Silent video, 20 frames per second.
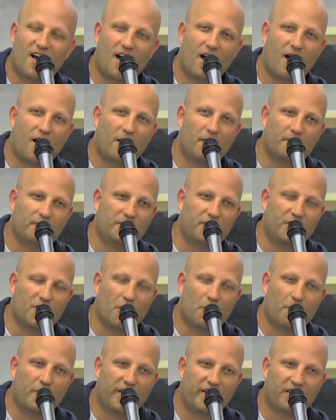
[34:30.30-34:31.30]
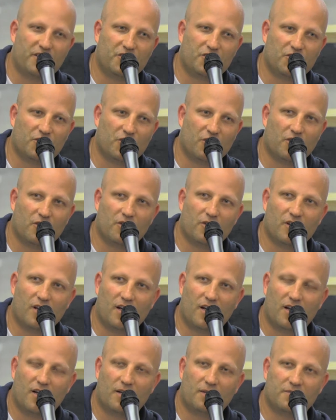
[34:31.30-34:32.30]
um, you know, making sure
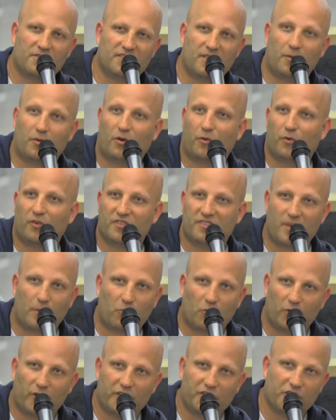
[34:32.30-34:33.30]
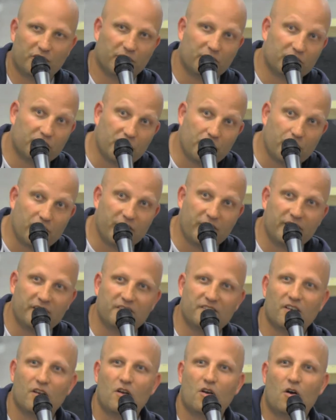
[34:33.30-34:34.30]
um, separ separation of
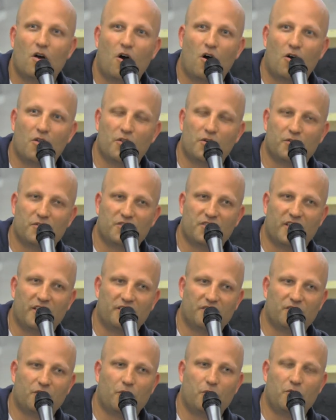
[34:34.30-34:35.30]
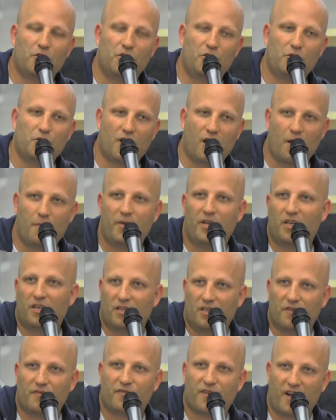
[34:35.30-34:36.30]
duties, all those things. So you come in
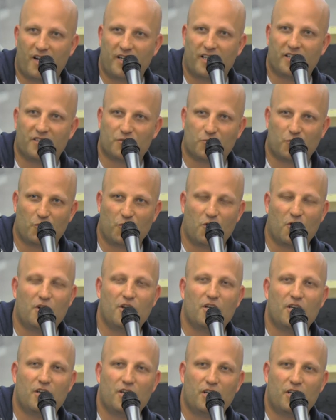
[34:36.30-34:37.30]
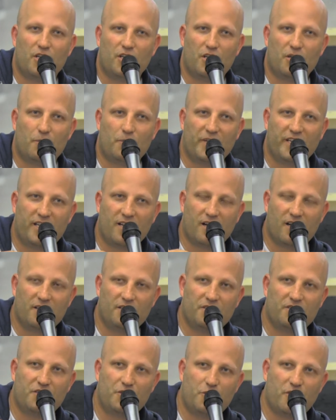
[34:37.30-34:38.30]
in the finance role
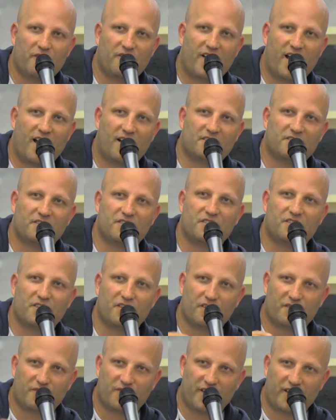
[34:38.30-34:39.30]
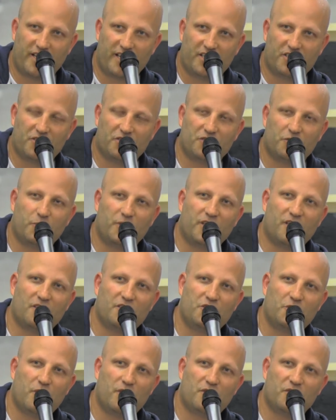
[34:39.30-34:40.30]
because you have access to the financials,
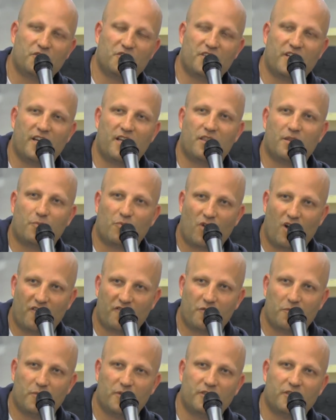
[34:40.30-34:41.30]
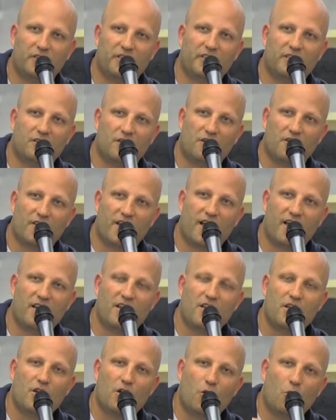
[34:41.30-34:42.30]
because you understand the profitability and all
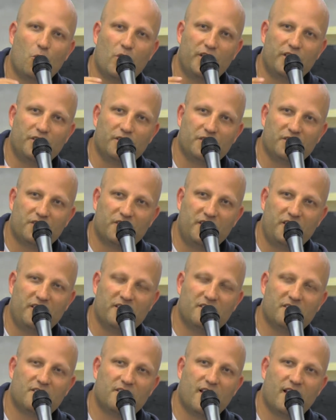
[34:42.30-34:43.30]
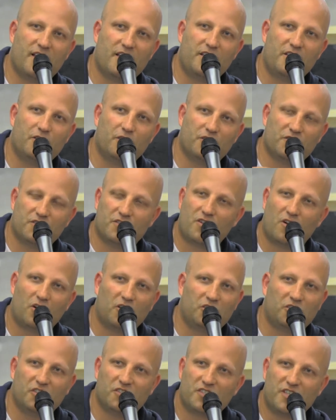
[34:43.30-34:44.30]
that. What you'll see is that you'll
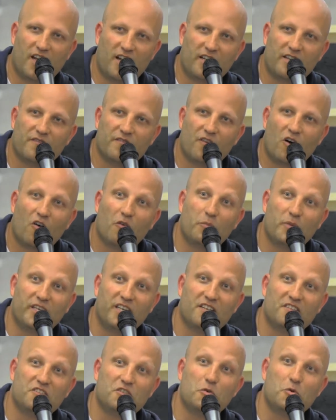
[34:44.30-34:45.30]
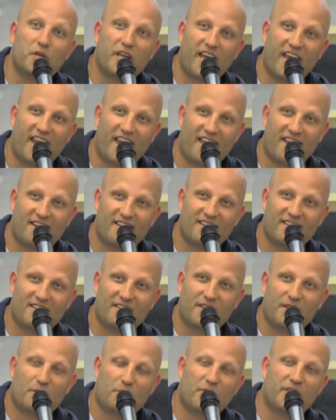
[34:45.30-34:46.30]
start just getting involved because you can,
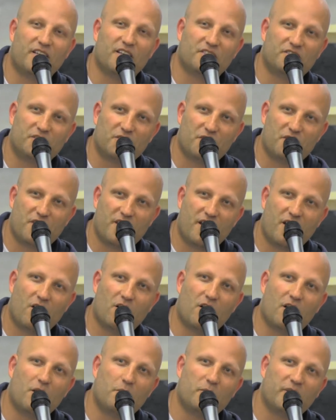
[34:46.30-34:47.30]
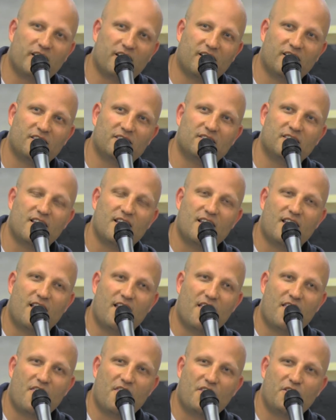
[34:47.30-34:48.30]
because you're there, and because
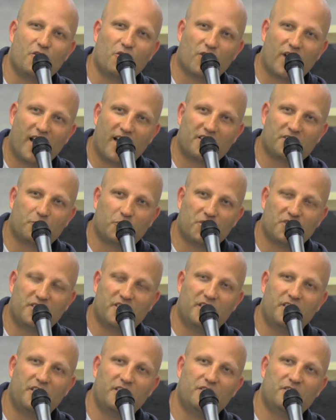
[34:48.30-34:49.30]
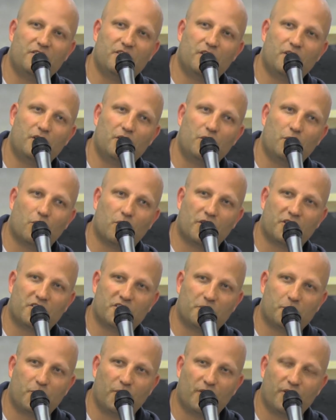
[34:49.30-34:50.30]
your expertise, your
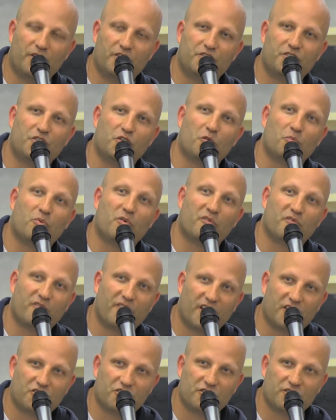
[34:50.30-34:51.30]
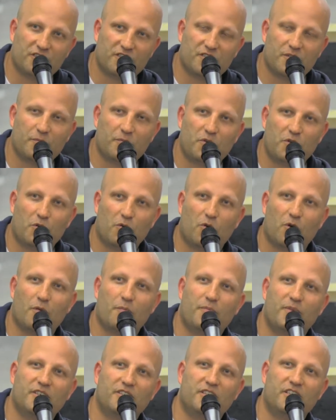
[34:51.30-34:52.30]
experience, your professionalism,
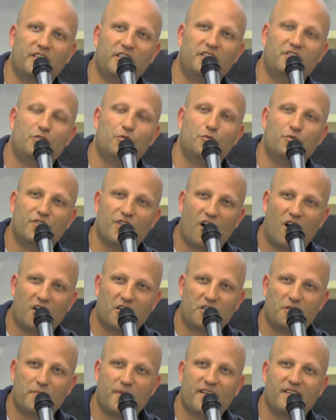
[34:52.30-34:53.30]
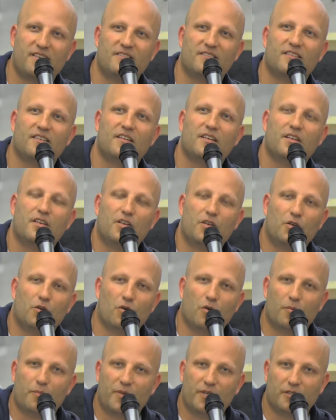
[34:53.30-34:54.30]
your ability to document,
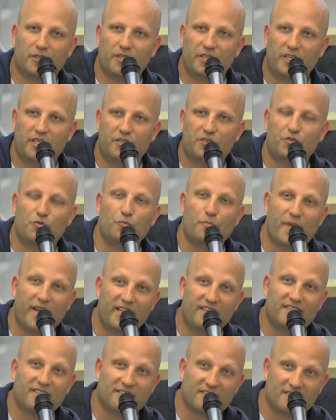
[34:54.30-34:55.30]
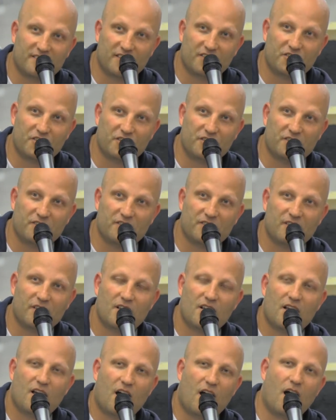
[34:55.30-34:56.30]
your ability to make
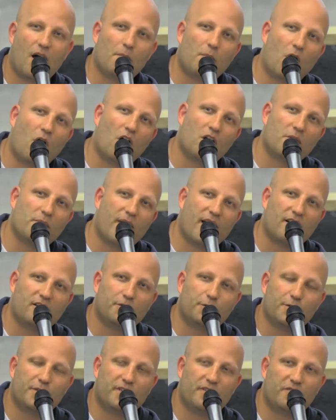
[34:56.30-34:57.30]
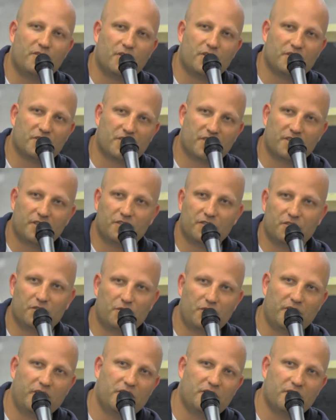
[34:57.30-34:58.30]
decisions um, automatically will give you the skills
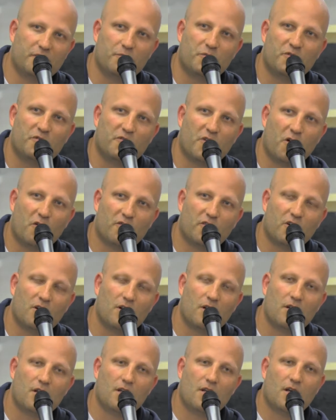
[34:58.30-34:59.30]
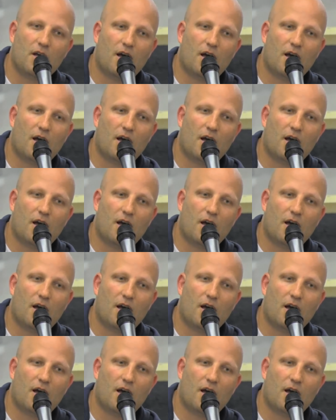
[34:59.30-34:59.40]
you need to move over.